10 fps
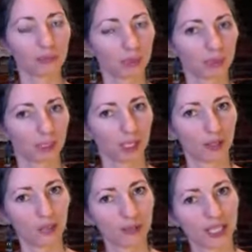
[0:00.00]
your
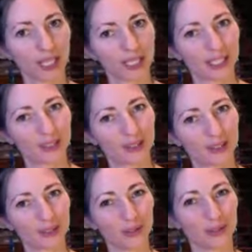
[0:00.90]
sternum sliding
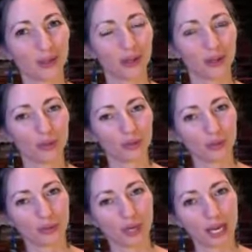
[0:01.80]
onto
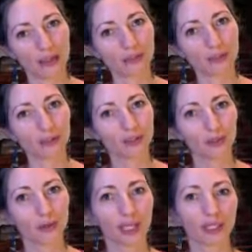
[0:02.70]
your left,
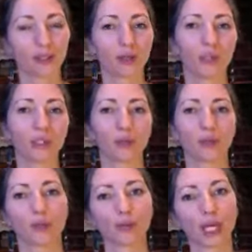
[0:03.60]
your head coming to
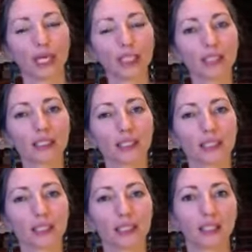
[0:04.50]
the right,
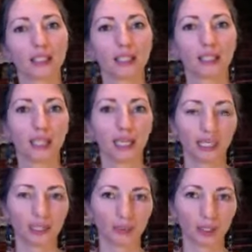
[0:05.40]

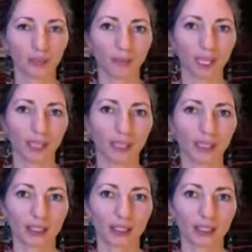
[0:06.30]
and you come back.